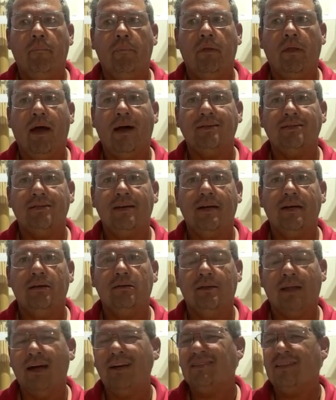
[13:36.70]

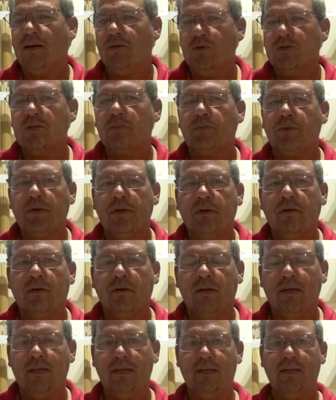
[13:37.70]
Loctite was a pretty.
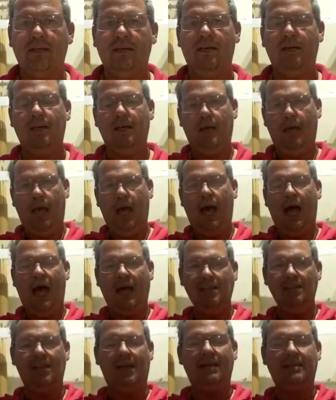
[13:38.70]

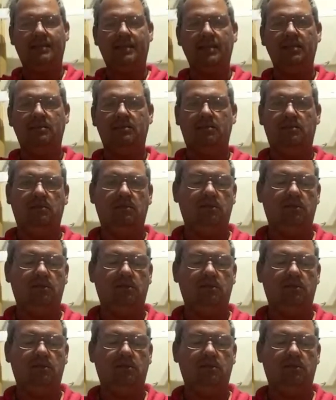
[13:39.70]
I liked it.